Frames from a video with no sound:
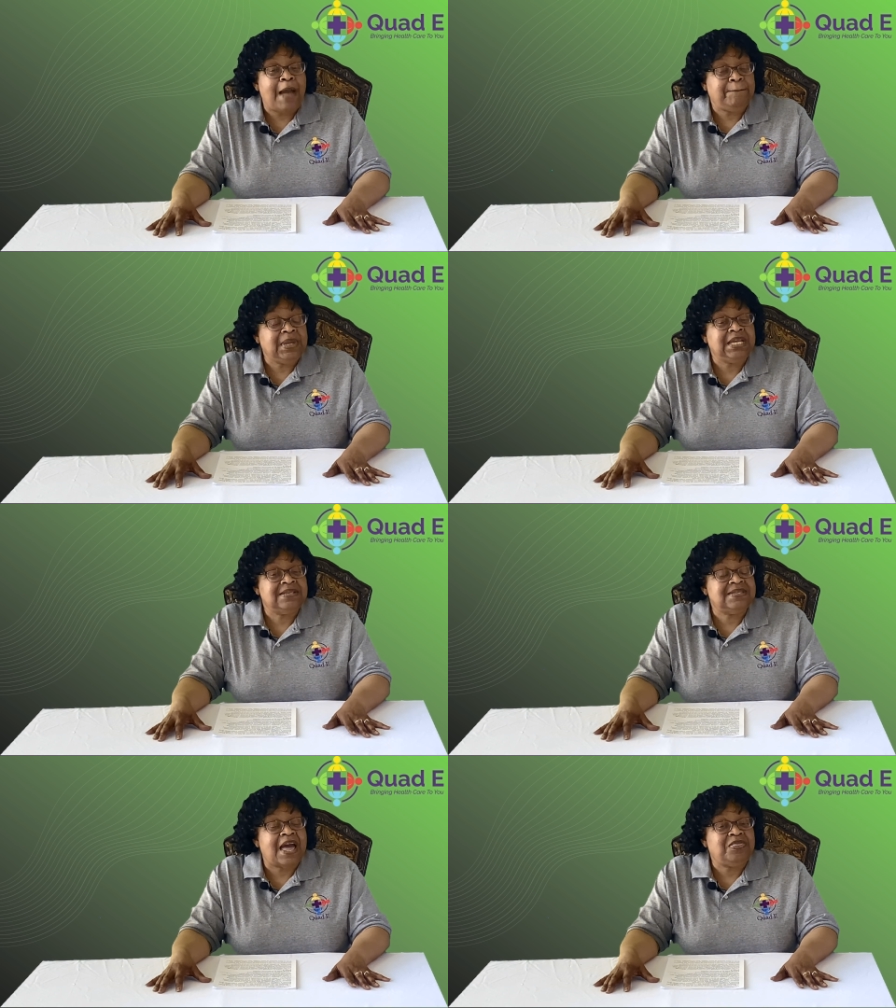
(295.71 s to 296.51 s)
that
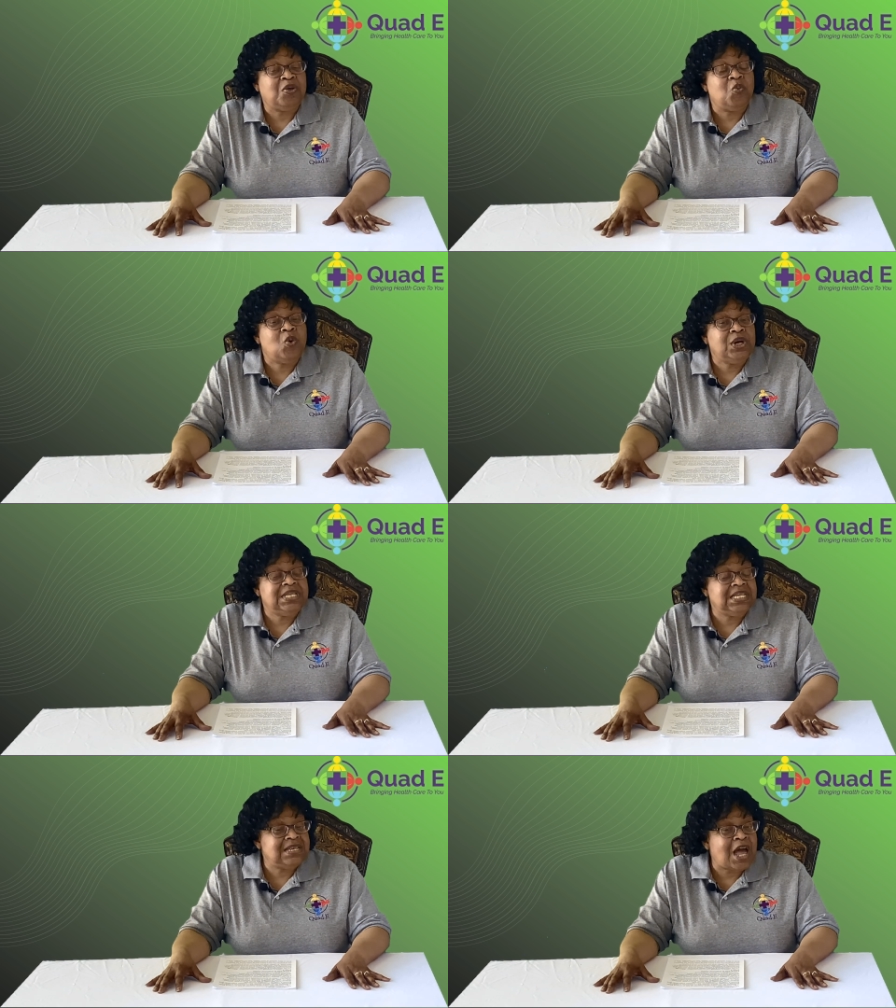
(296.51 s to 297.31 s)
means that the
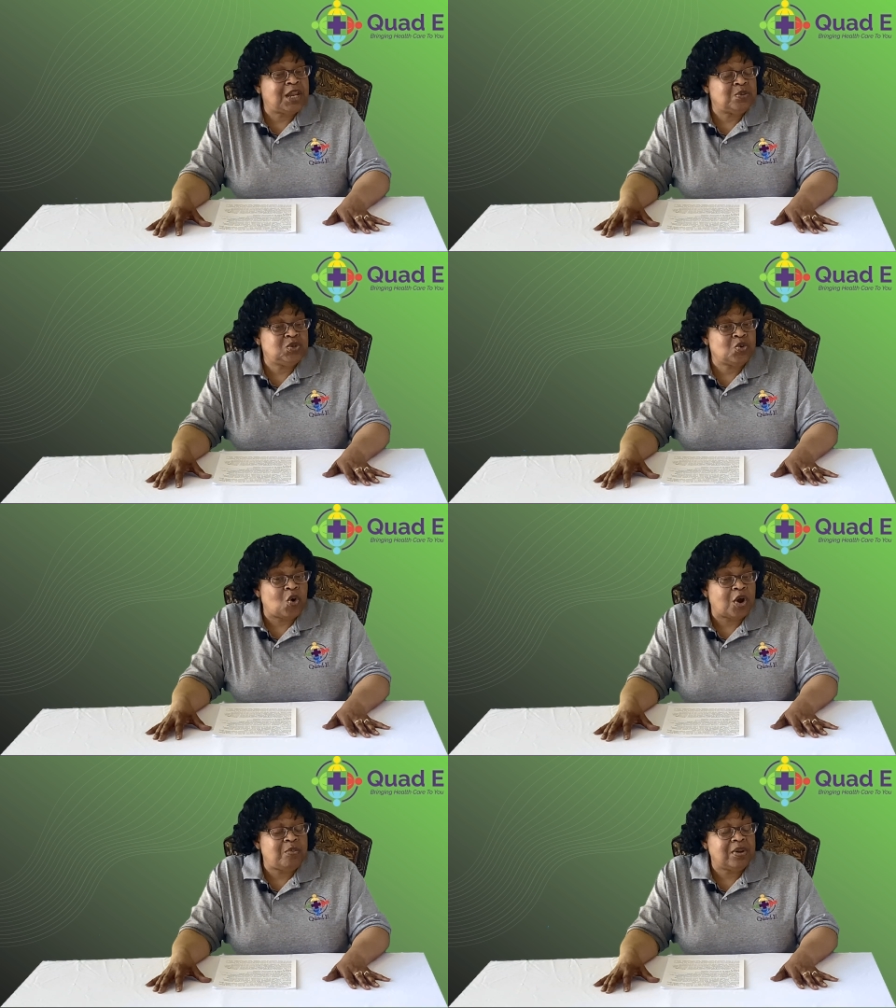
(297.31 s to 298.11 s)
wood did not
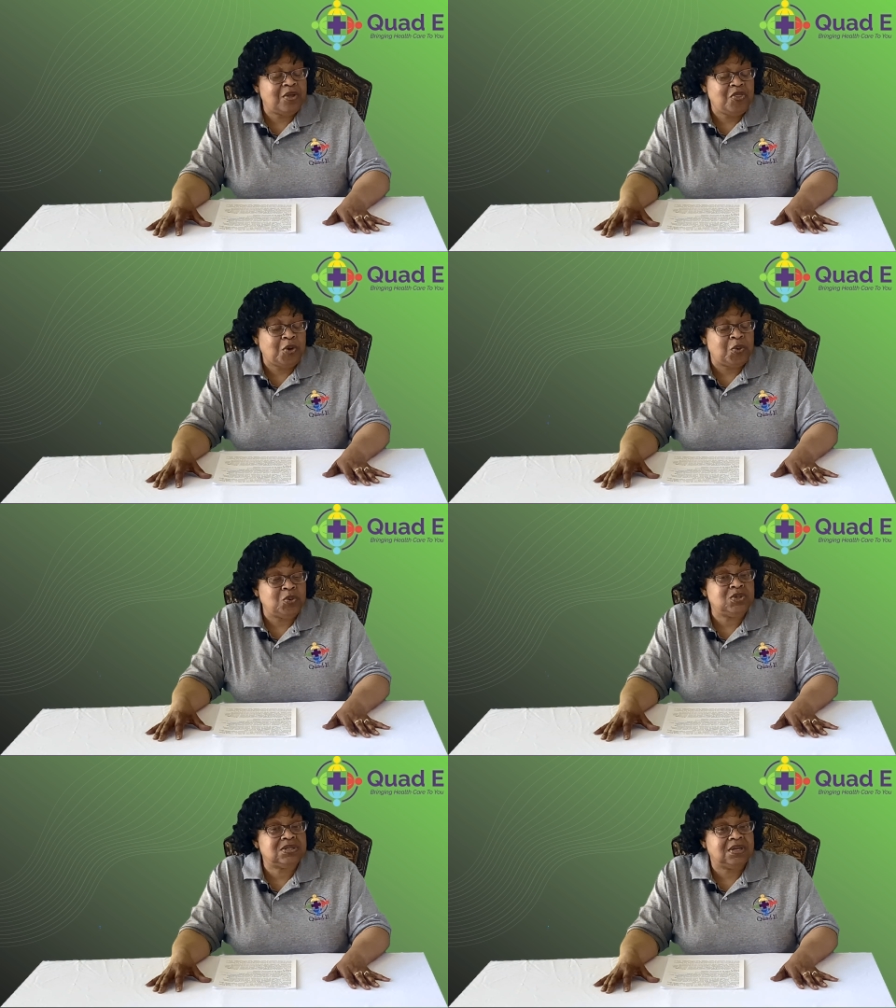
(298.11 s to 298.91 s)
absorb
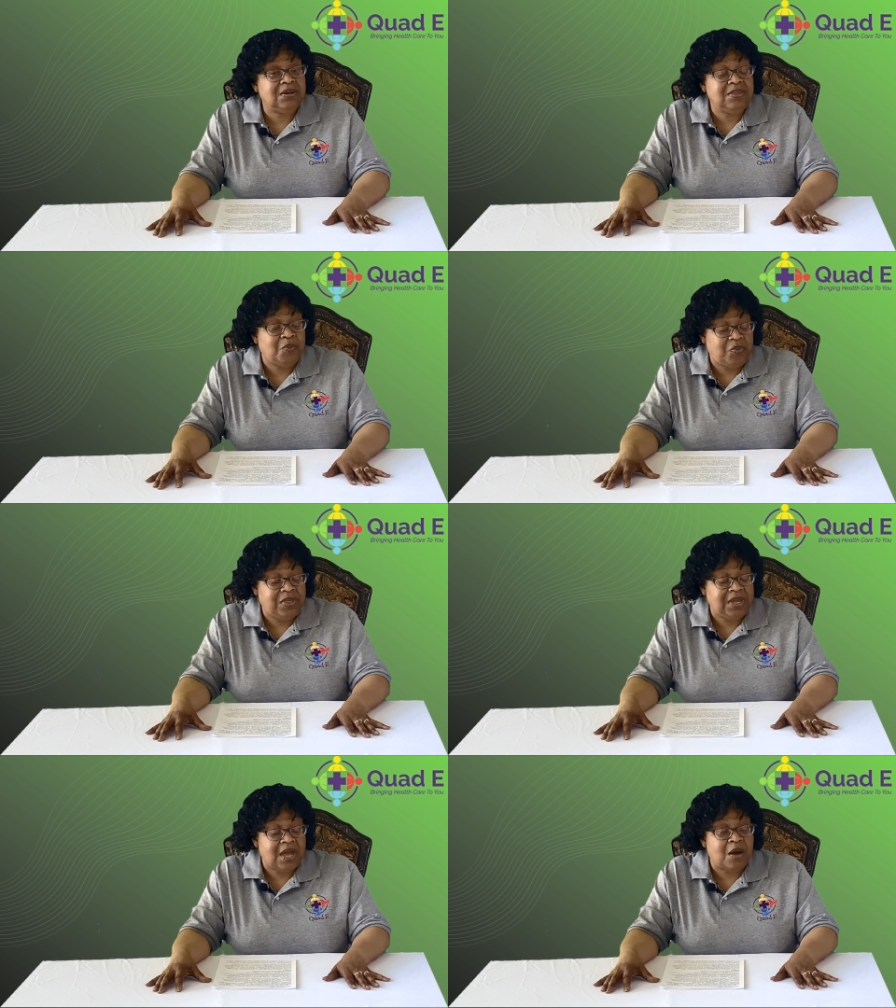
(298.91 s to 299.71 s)
those
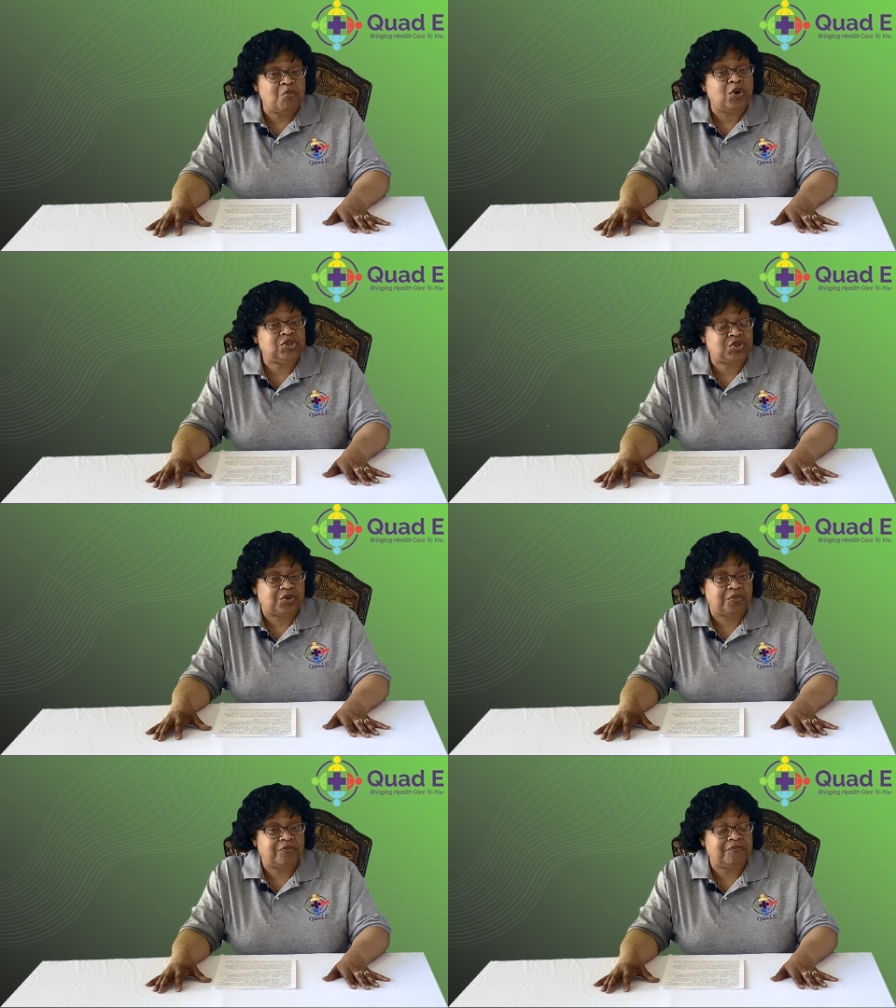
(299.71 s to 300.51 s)
the, the uh,
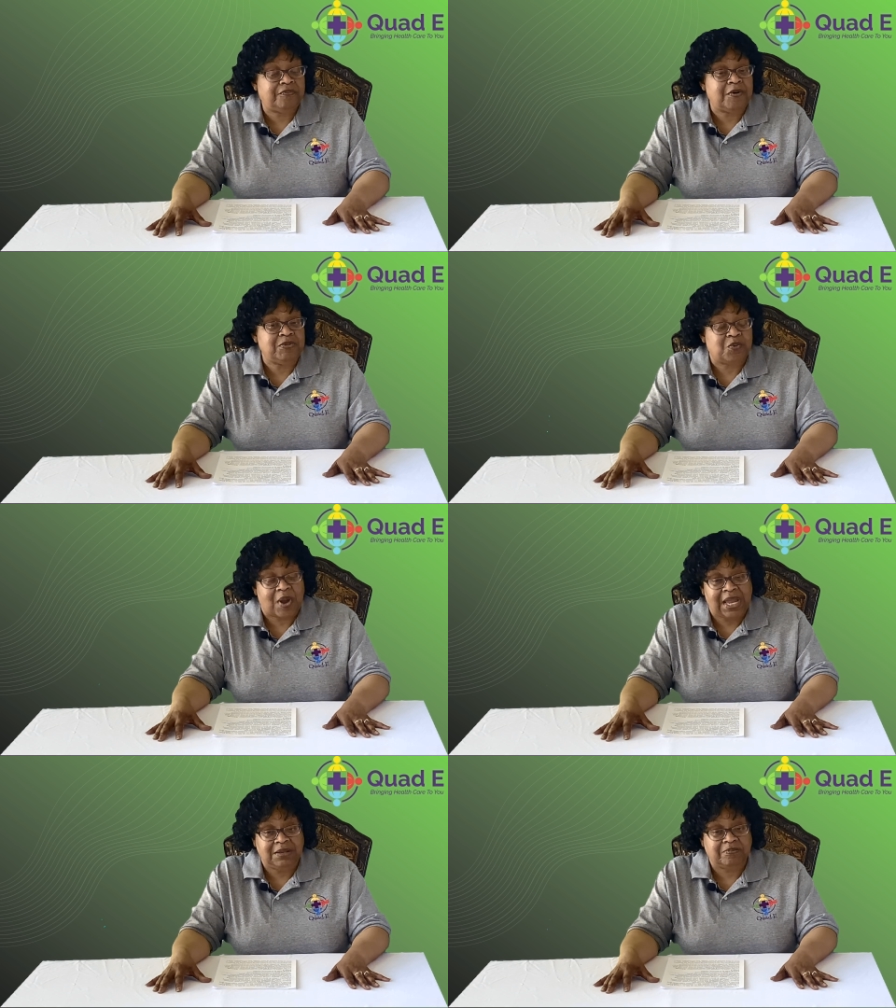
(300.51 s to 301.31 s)
moisture
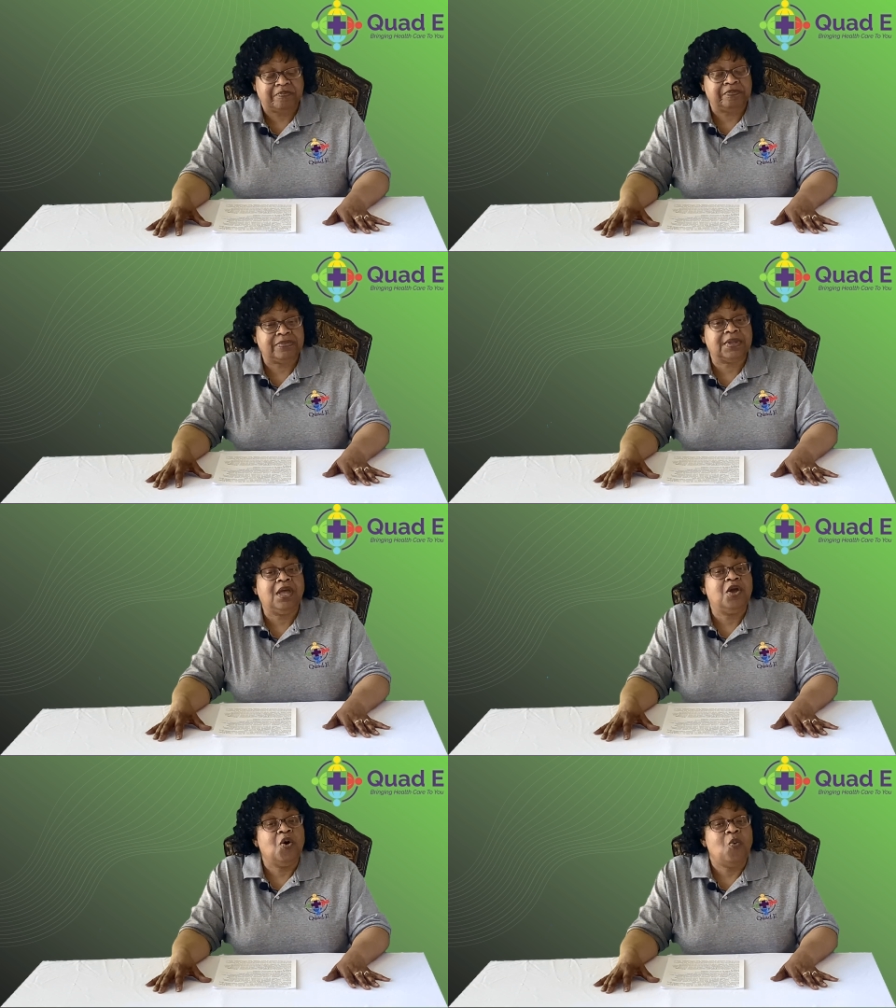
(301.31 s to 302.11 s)
from the rain.
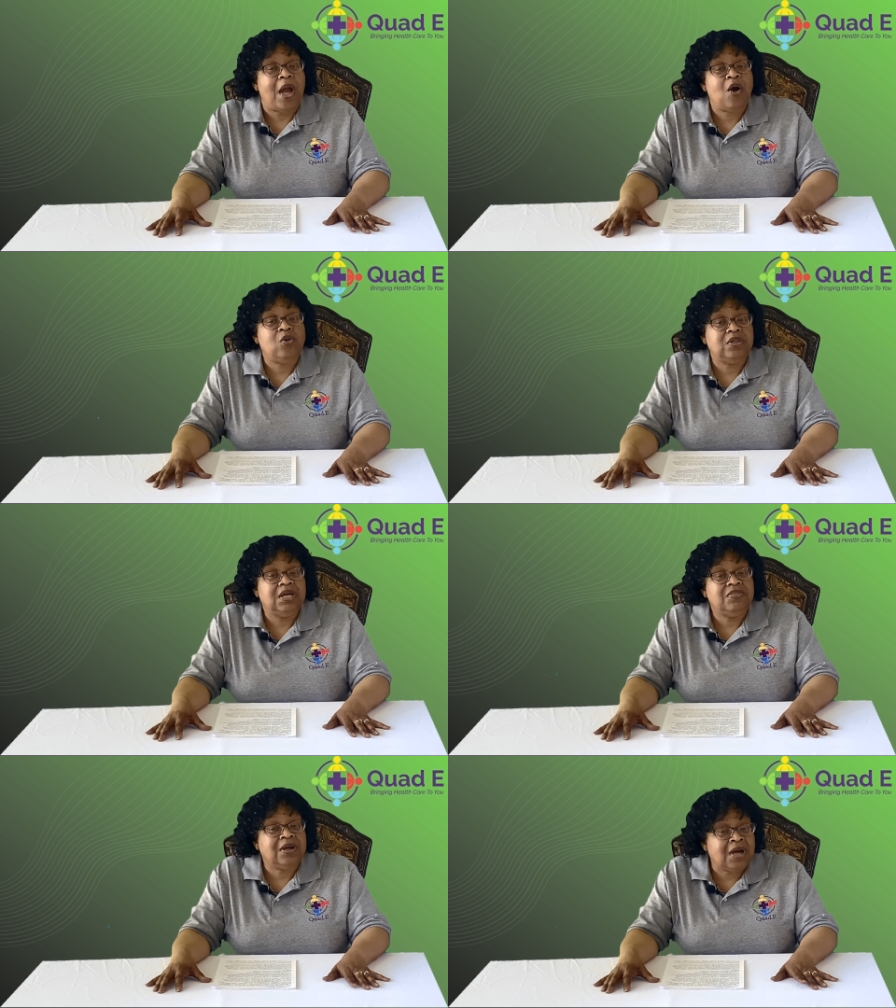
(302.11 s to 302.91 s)

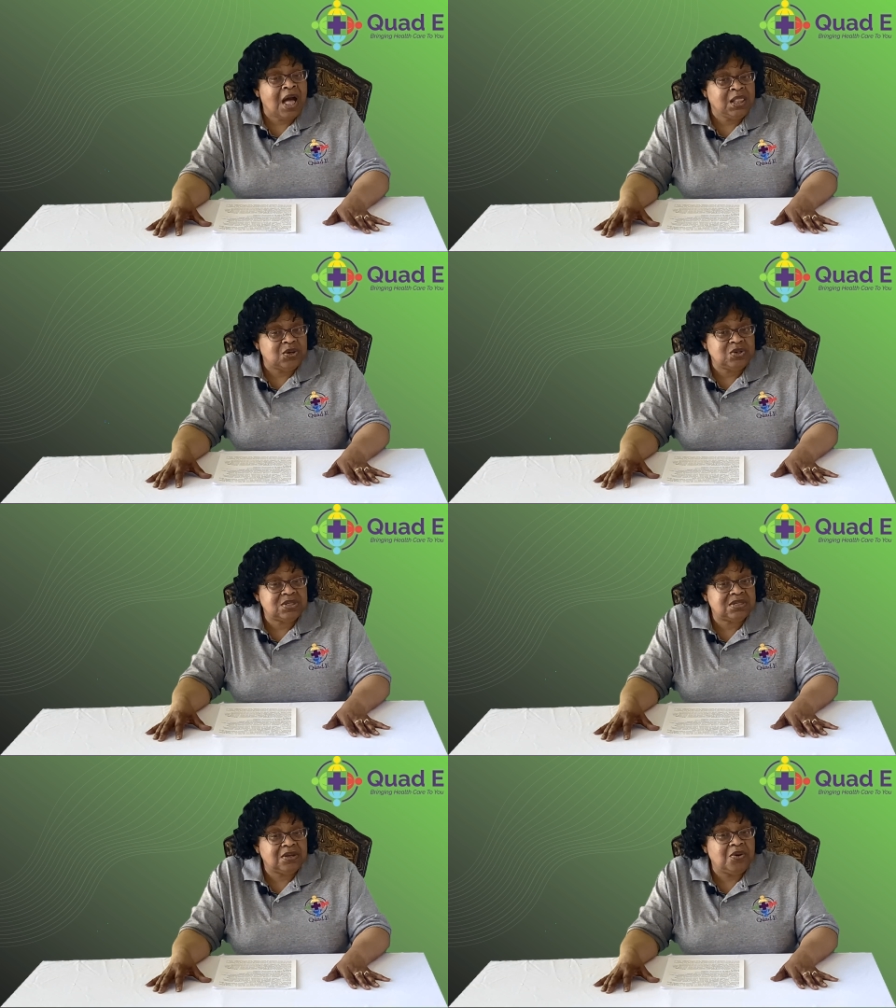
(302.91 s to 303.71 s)
Well, the
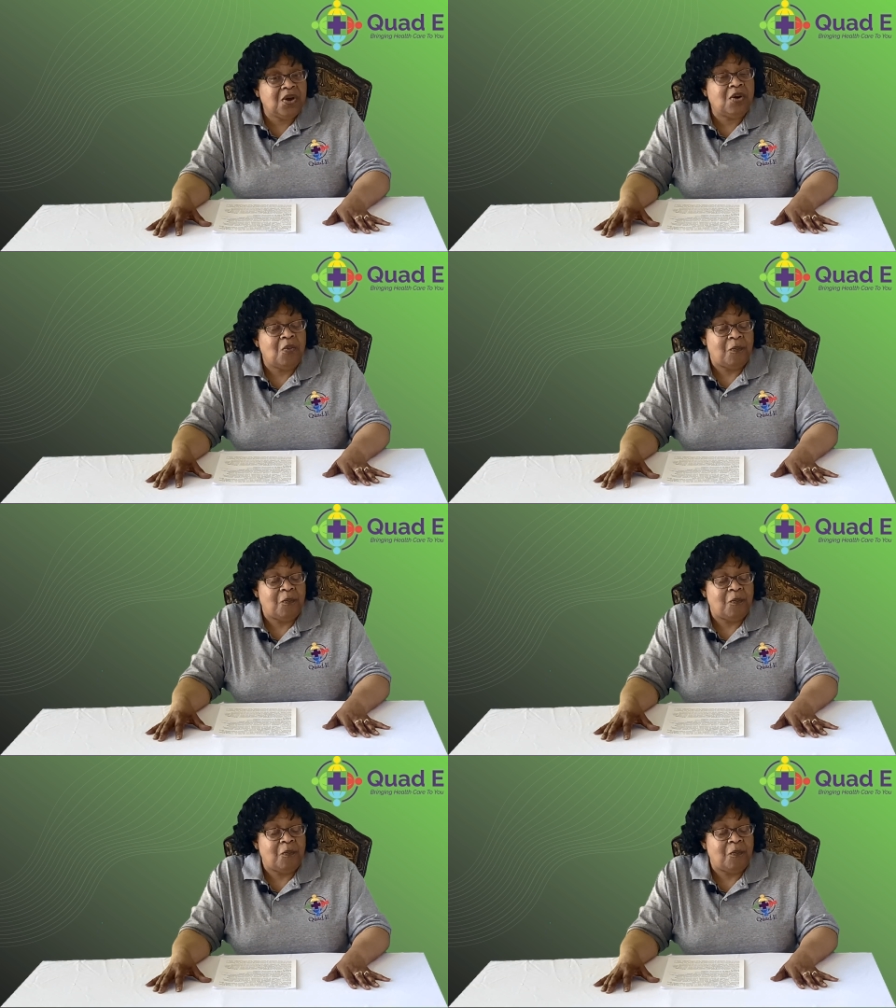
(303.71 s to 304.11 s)
colors,